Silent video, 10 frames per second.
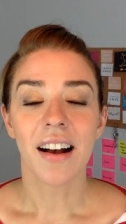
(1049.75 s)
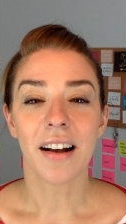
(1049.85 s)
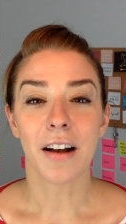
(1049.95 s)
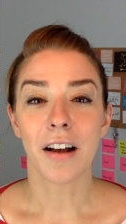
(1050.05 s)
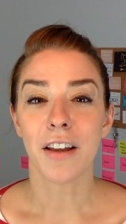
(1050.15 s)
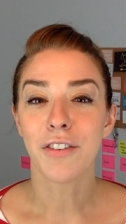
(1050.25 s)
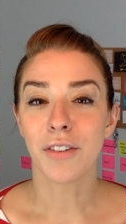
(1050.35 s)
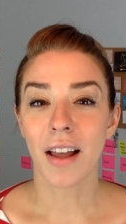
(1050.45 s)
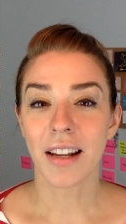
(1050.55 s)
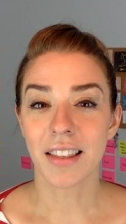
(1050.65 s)
Uh, if you
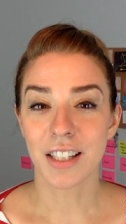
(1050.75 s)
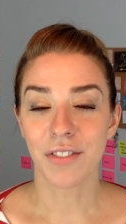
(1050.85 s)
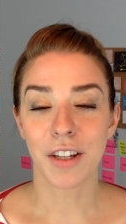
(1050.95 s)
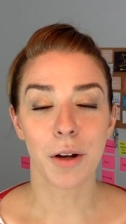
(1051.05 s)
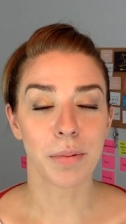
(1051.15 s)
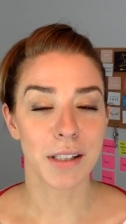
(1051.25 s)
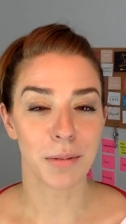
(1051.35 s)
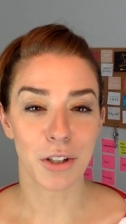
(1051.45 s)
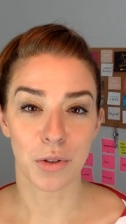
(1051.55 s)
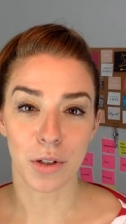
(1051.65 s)
like this video, please
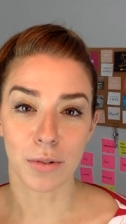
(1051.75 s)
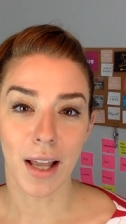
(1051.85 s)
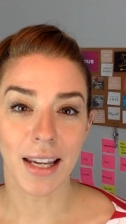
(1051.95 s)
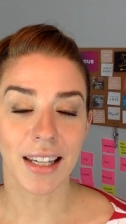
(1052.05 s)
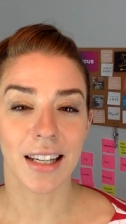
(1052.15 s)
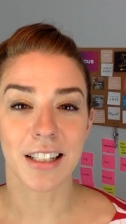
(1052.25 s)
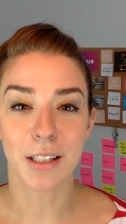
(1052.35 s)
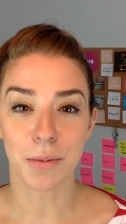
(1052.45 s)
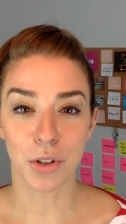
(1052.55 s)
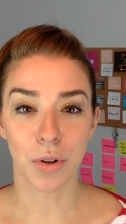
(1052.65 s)
make sure you like it,
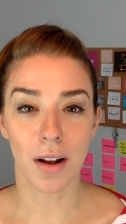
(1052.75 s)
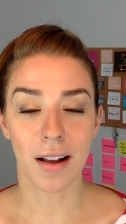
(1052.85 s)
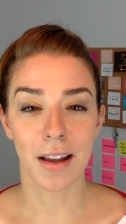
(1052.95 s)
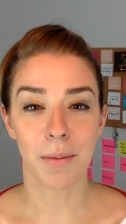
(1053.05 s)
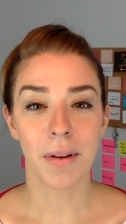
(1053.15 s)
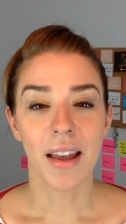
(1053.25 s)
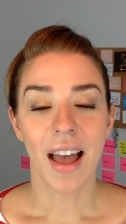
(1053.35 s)
subscribe,